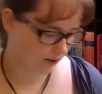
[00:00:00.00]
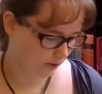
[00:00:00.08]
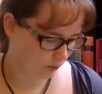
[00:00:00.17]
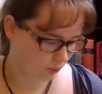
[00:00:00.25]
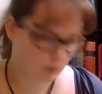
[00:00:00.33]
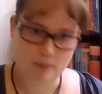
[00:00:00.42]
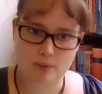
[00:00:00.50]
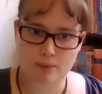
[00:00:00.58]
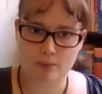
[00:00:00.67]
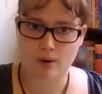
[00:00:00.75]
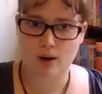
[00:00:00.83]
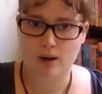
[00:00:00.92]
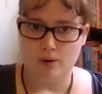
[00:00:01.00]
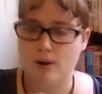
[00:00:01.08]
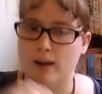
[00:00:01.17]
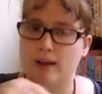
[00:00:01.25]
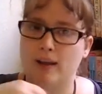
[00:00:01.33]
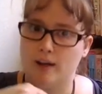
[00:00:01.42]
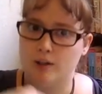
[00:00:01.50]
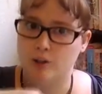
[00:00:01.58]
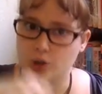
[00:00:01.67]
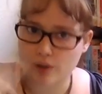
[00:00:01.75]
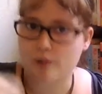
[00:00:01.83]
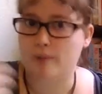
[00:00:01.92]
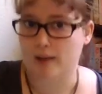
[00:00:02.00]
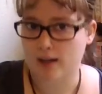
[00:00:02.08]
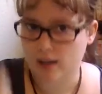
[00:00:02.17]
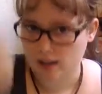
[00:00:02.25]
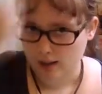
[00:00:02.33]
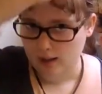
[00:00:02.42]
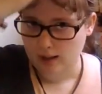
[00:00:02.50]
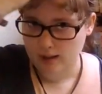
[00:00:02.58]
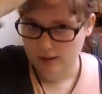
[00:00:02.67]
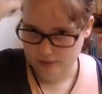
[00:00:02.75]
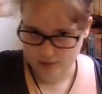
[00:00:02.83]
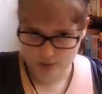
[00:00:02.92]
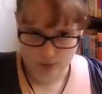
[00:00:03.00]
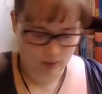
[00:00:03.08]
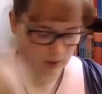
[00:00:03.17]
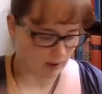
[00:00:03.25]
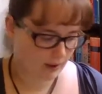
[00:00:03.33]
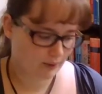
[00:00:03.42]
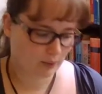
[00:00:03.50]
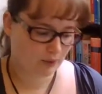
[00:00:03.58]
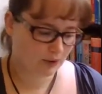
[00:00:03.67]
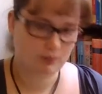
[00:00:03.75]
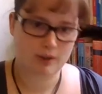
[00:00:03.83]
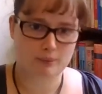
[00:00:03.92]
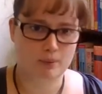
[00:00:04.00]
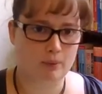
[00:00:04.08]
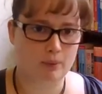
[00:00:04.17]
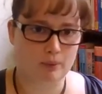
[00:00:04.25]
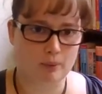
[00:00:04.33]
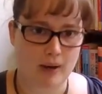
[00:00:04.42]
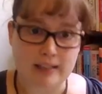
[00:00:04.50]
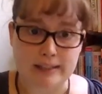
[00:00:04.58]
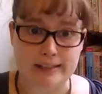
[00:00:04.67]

us write and turn them in, and so I didn't want to rip pages